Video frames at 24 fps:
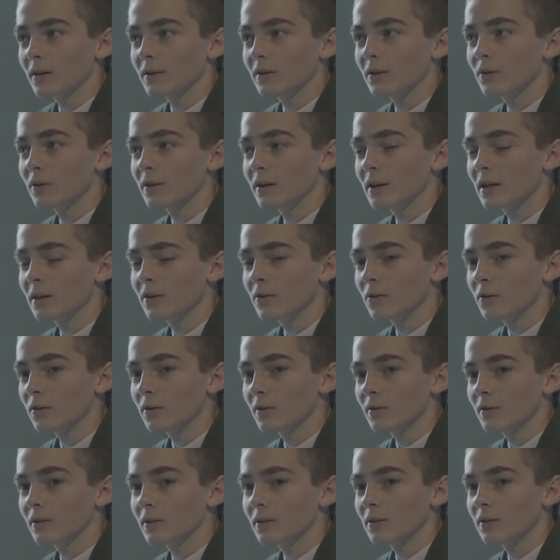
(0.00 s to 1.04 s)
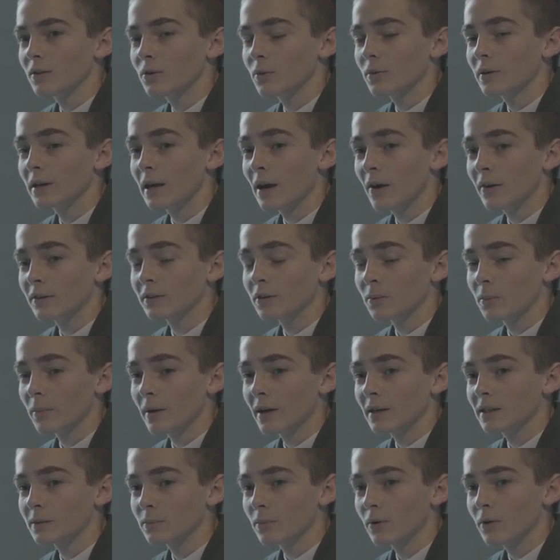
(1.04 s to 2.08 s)
you could either do
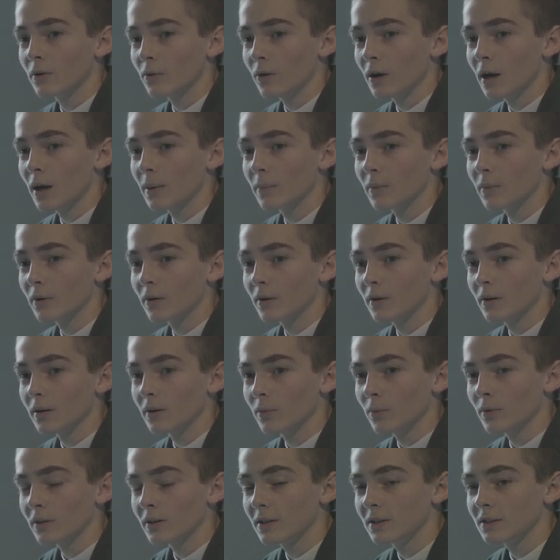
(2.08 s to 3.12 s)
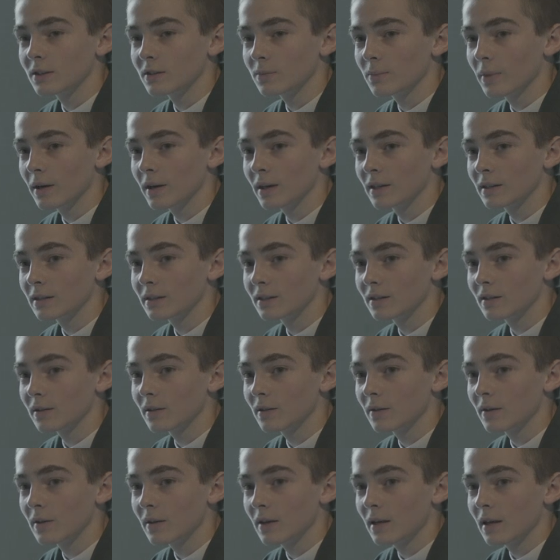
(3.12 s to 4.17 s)
character-based program or uh, religious-based,
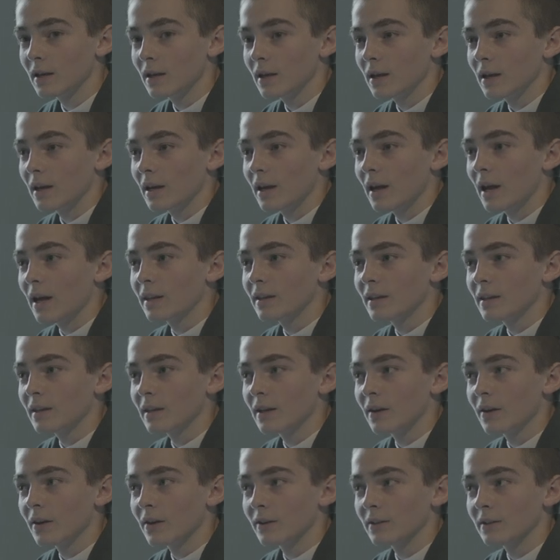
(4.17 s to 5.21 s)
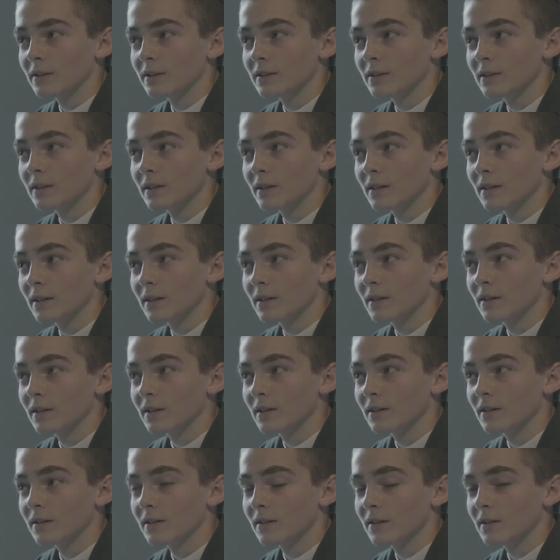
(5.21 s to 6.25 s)
and then there's the
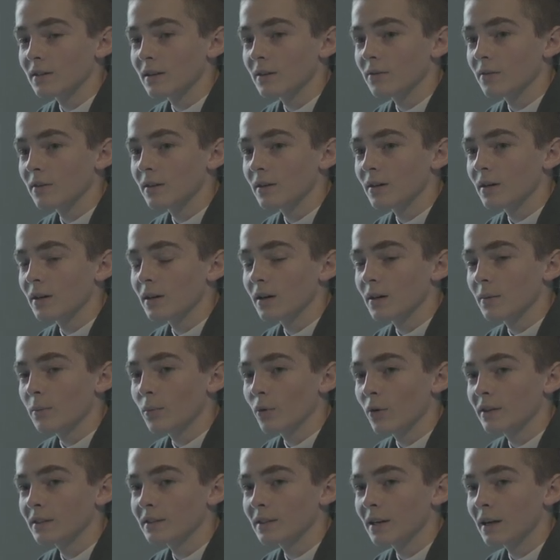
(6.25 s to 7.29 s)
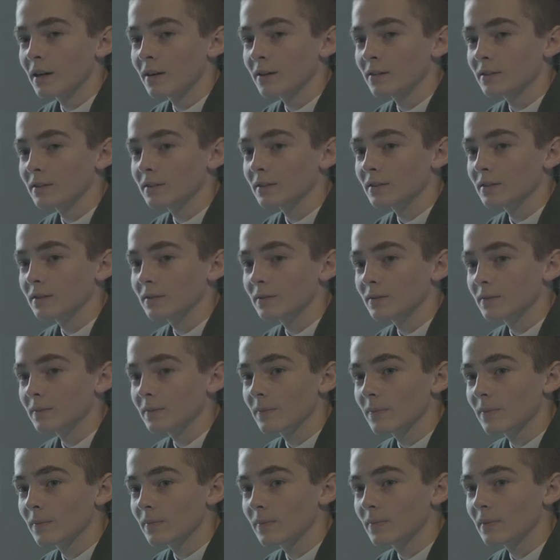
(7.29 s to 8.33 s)
uh, uh, Boy Scouts,
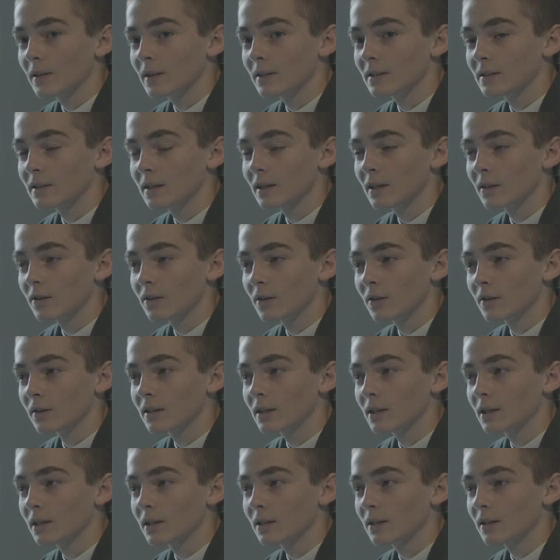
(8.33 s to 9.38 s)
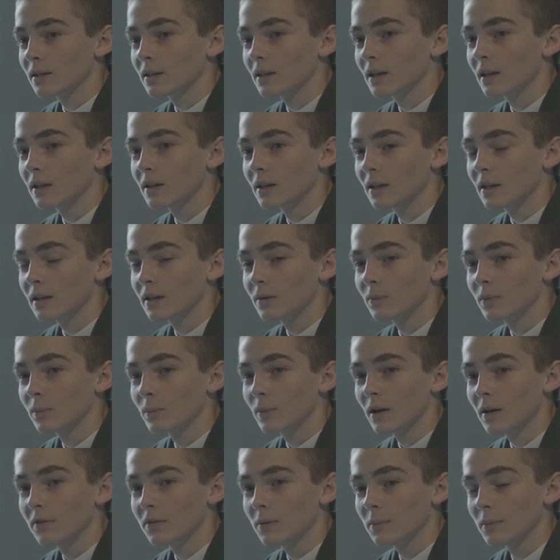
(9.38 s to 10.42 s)
that's E thirteen, and then
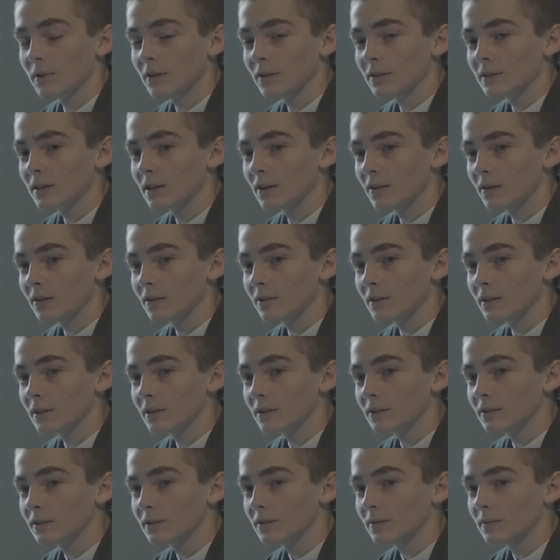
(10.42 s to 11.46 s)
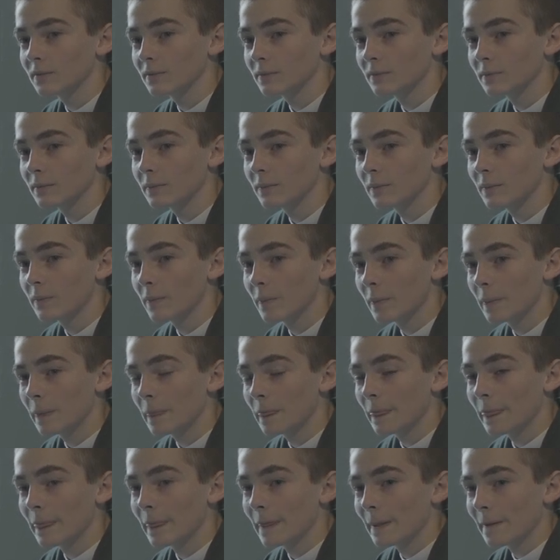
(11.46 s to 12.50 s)
we have the military units.
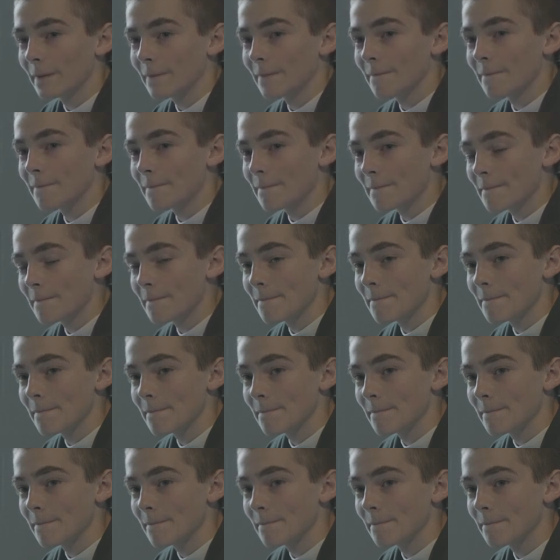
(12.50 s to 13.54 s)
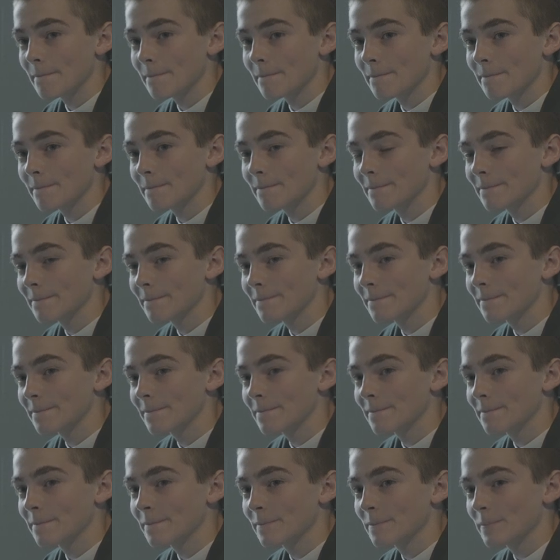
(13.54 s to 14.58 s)
Would you ever like to move into
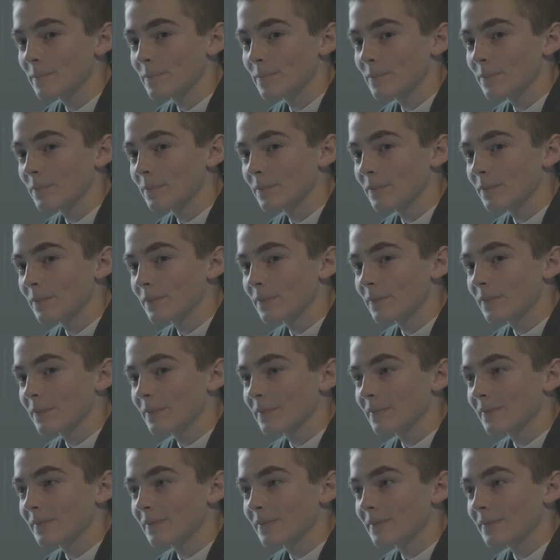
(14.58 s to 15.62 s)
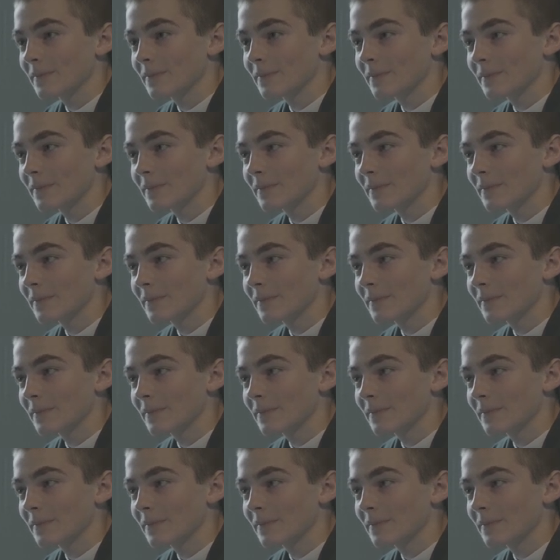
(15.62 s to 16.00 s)
any of those other units if you could?